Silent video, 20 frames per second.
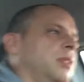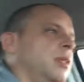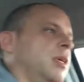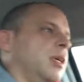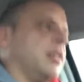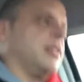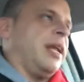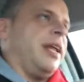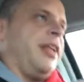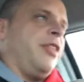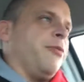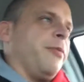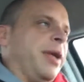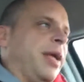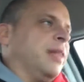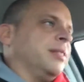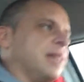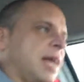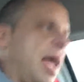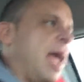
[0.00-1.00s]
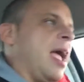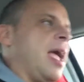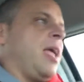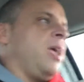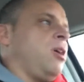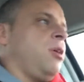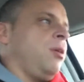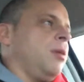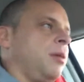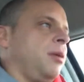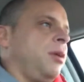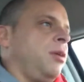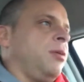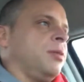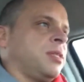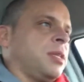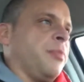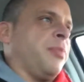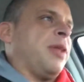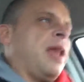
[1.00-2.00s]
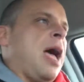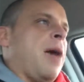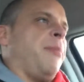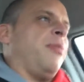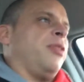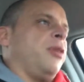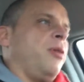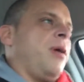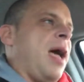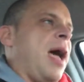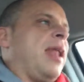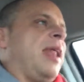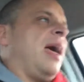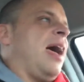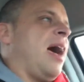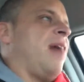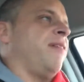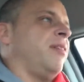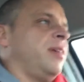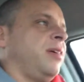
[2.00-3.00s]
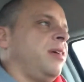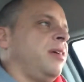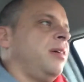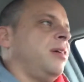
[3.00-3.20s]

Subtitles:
Because that either means A, something happened that you had to have it